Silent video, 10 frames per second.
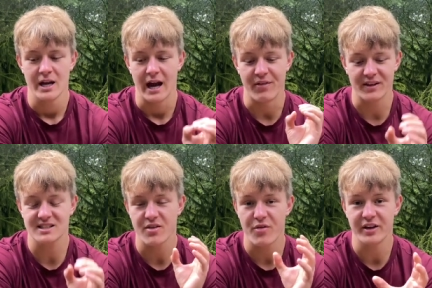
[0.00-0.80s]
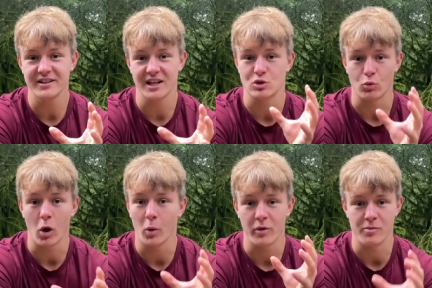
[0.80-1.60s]
And that's the thing that's
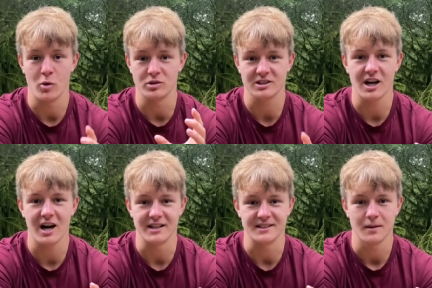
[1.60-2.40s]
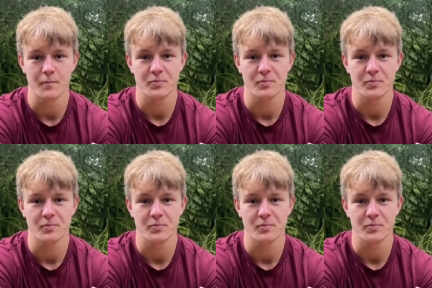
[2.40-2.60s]
wrong with most guys.